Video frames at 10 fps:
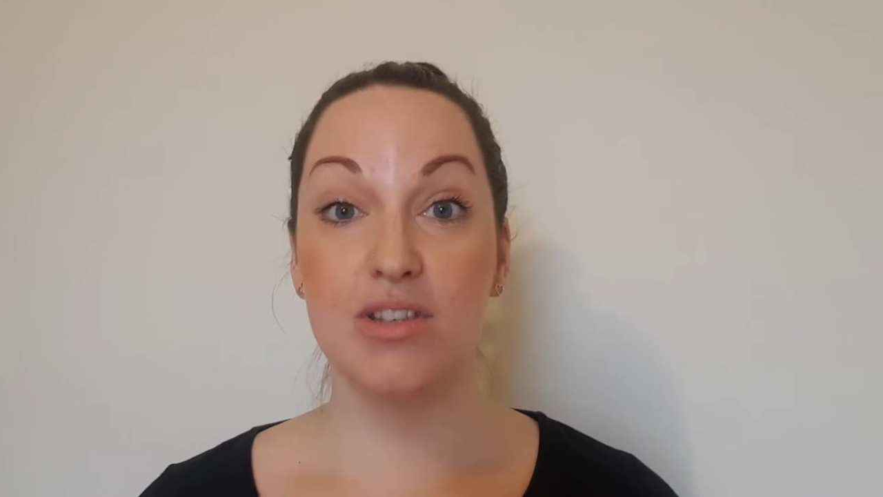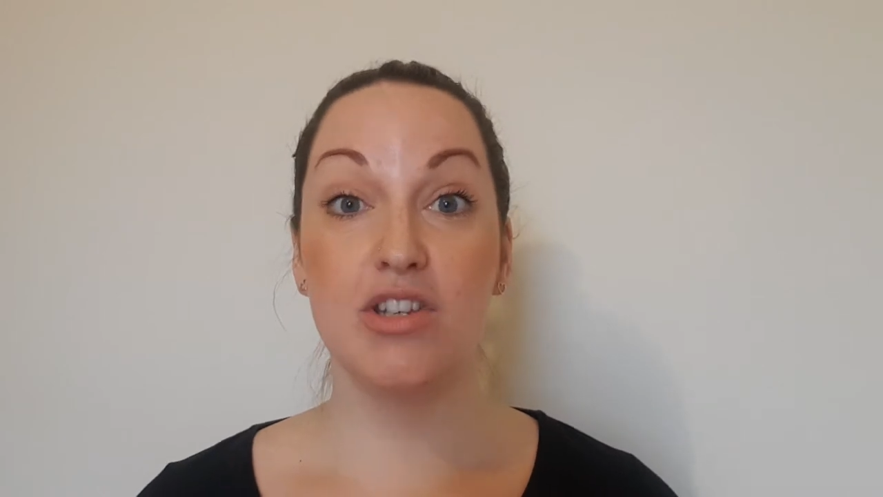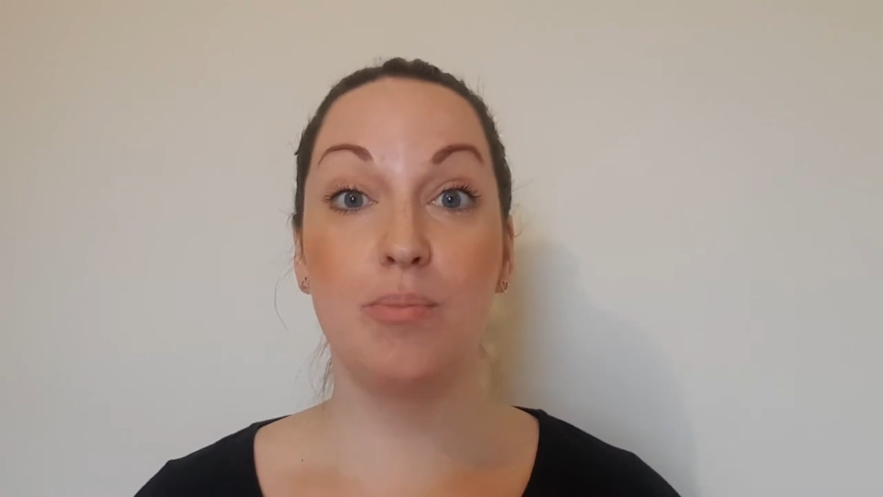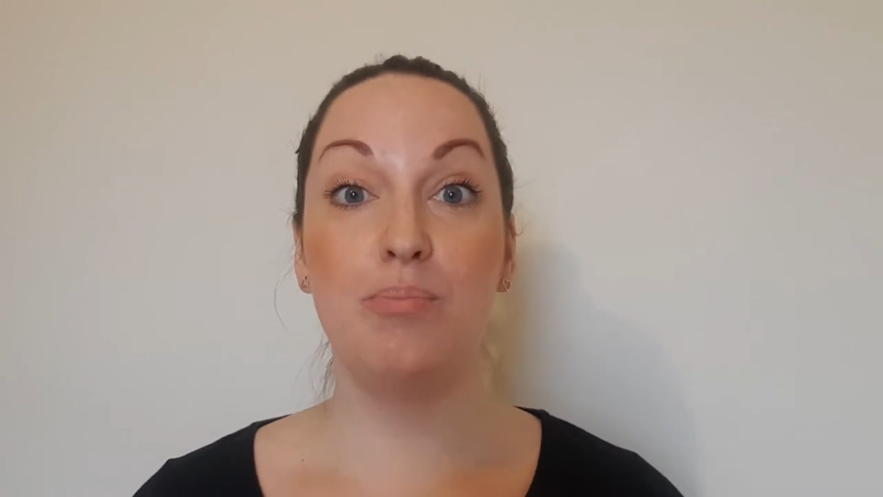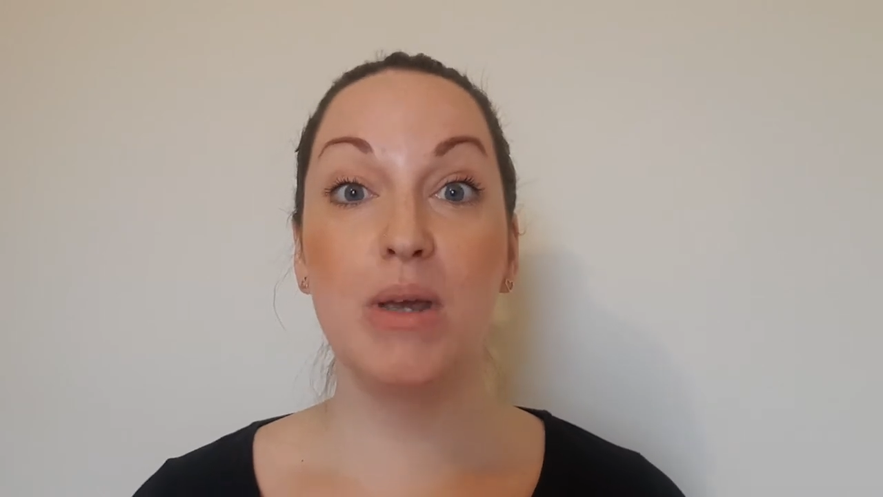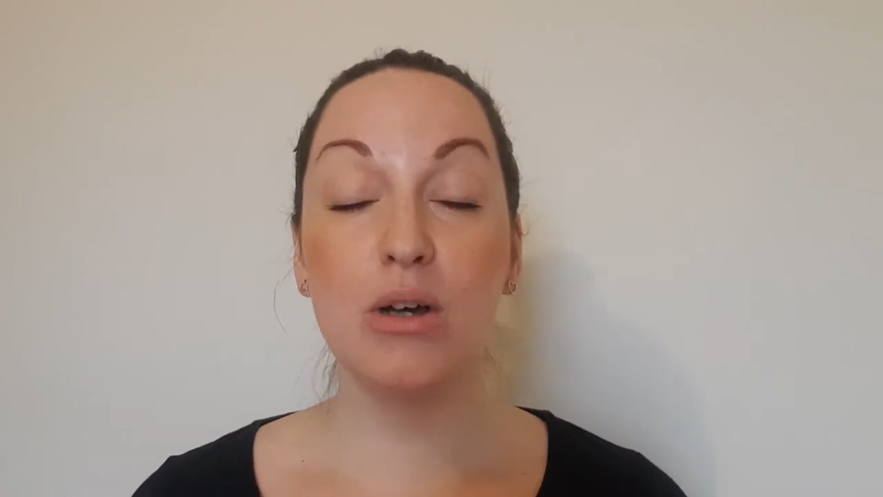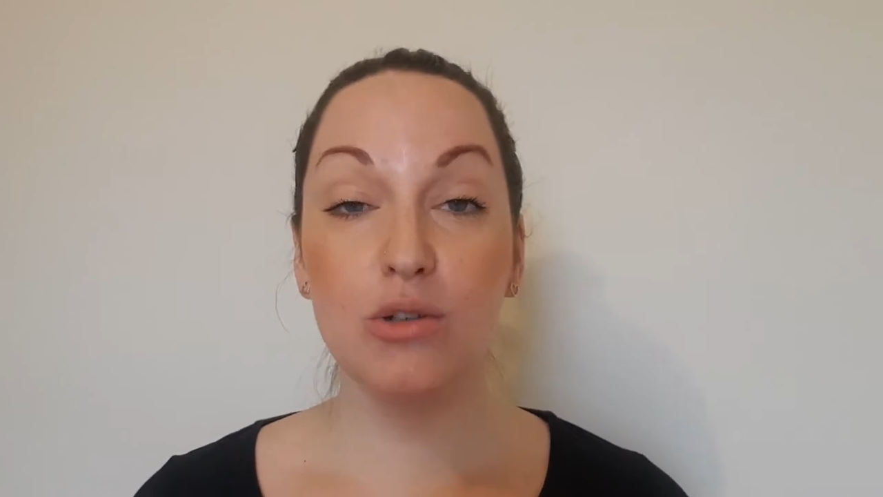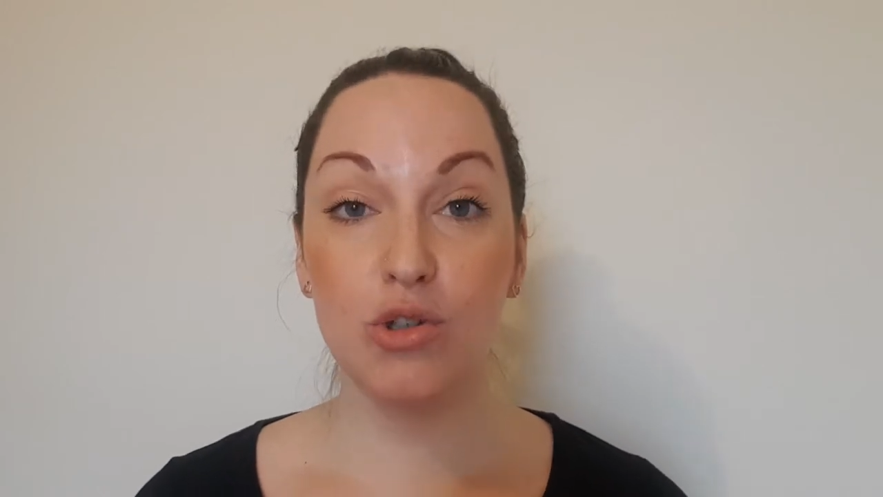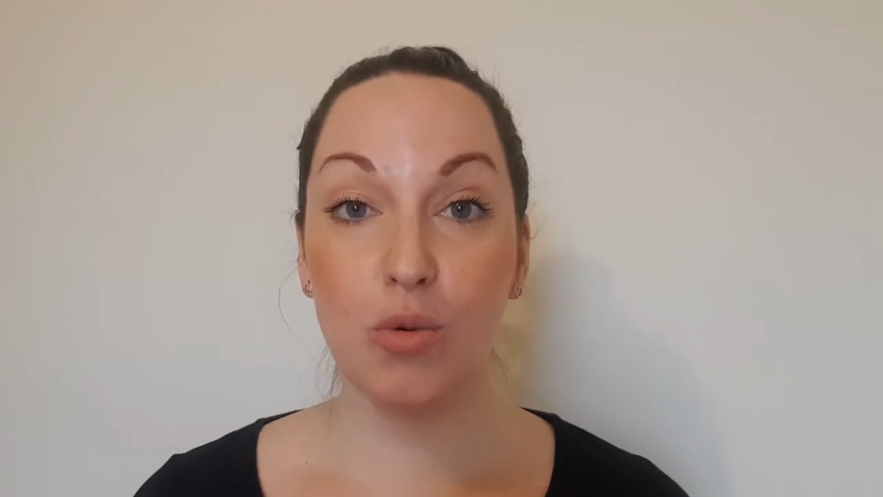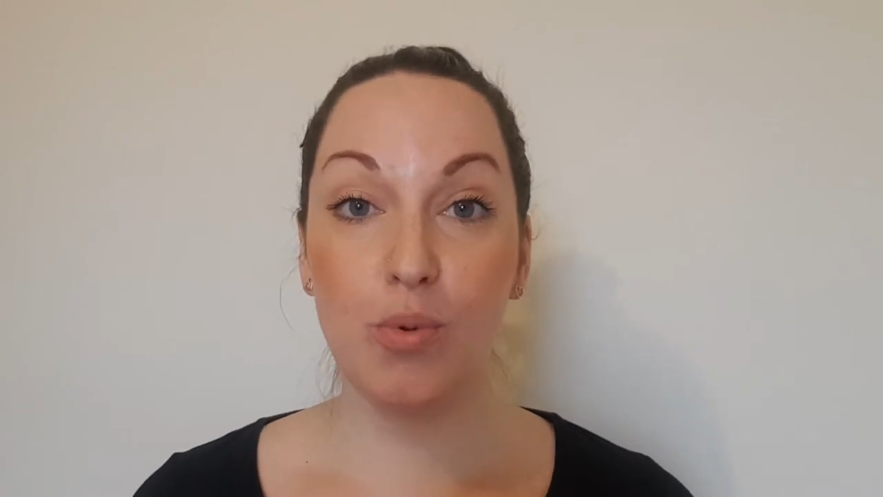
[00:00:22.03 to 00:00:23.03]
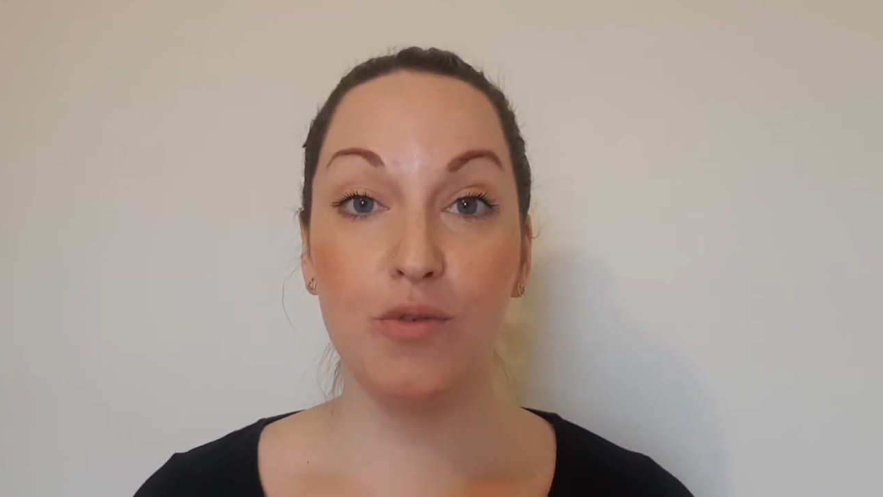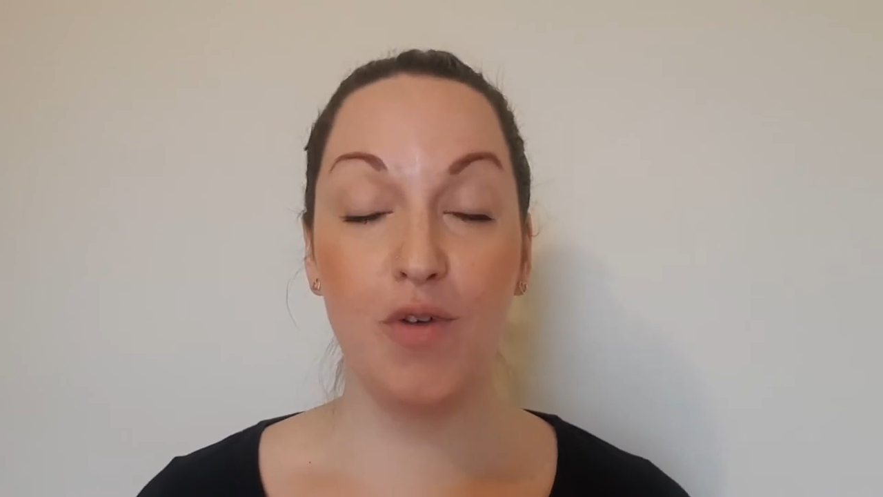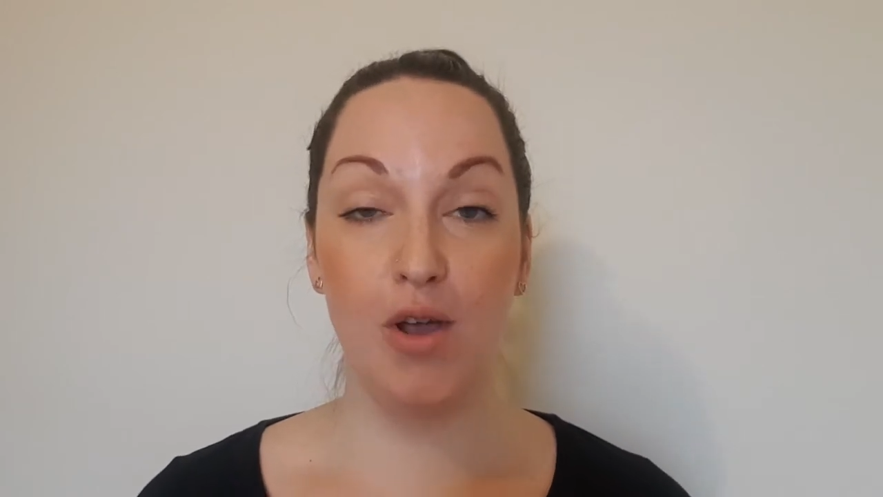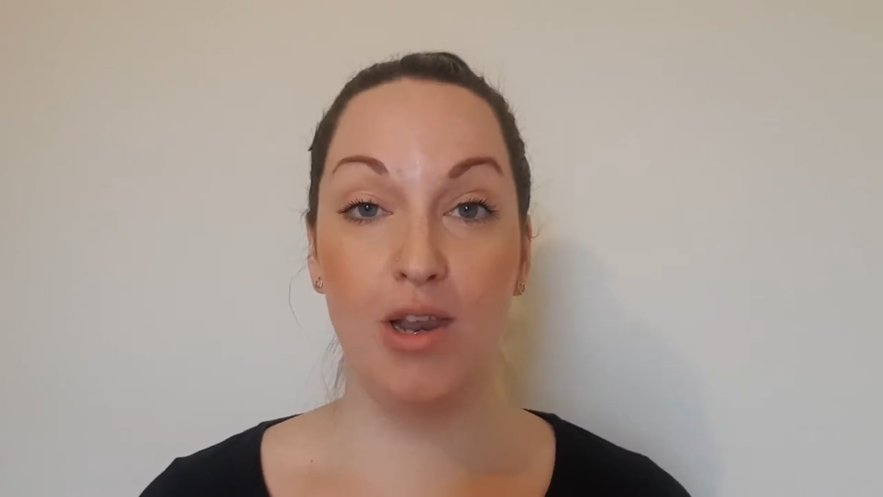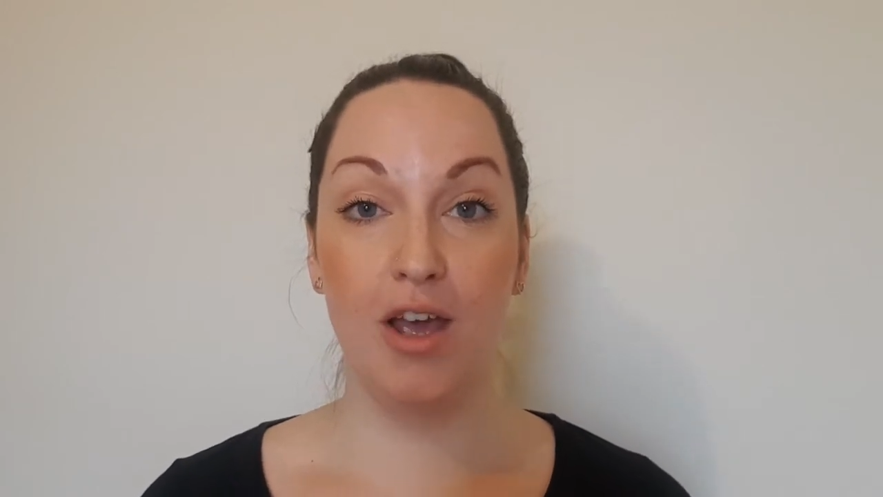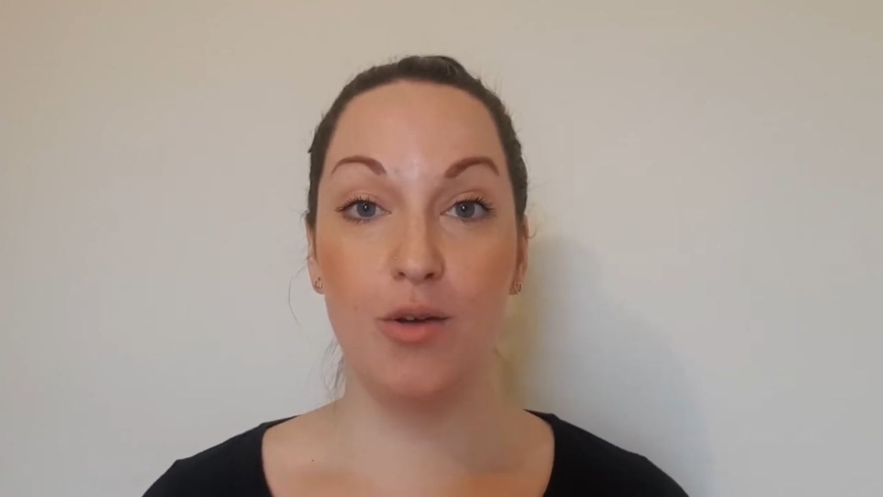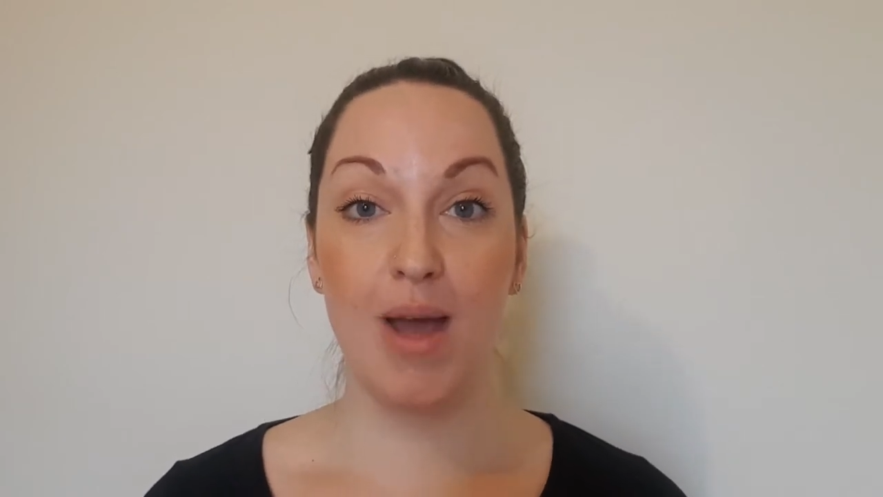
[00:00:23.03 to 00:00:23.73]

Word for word: to build your portfolio